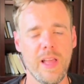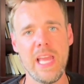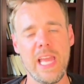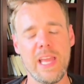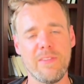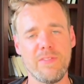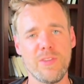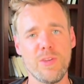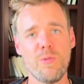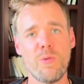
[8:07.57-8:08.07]

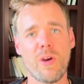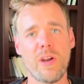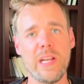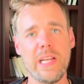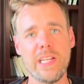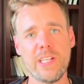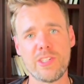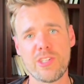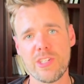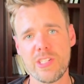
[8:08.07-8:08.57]
If you are
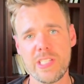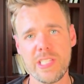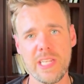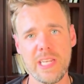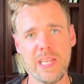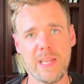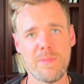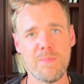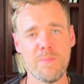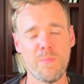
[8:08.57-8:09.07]

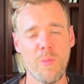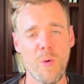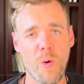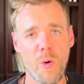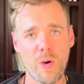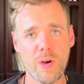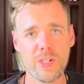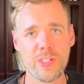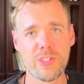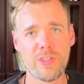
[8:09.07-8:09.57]
interested in
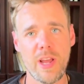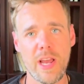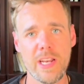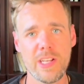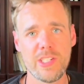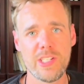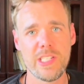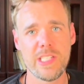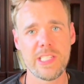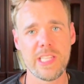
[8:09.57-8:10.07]
more
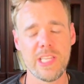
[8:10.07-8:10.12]
strategies